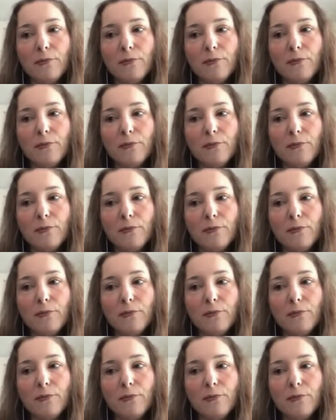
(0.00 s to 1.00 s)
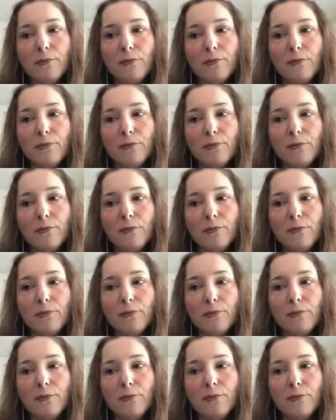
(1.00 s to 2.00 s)
and they actually started a
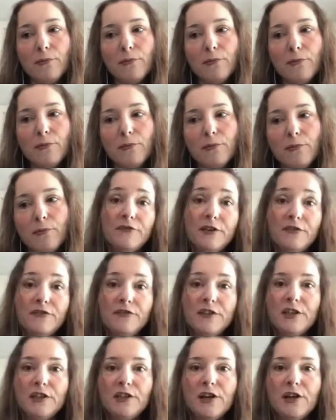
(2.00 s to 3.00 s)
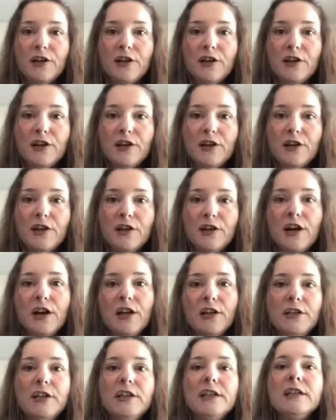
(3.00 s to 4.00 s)
TFSA because we actually found a
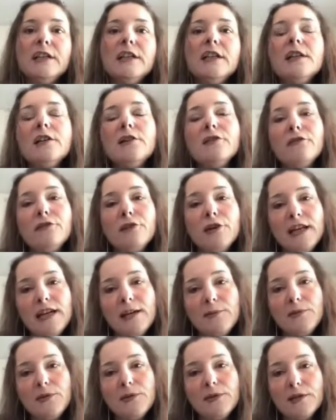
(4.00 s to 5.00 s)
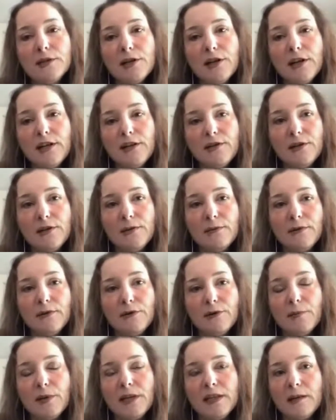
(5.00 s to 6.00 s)
$50 for them to start it on
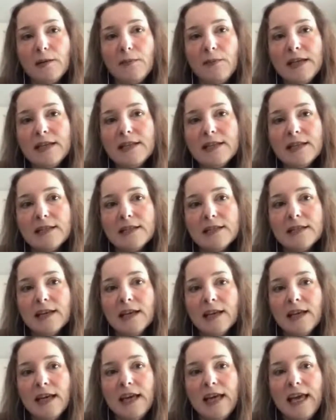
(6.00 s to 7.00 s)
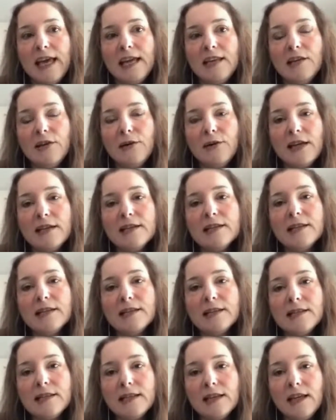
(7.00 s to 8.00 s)
a monthly basis. And as they
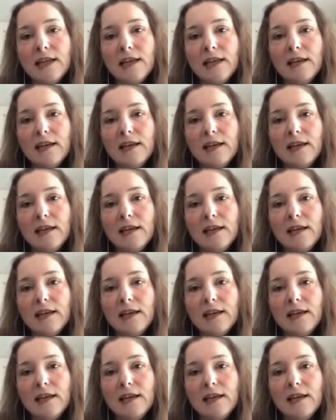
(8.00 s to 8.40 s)
see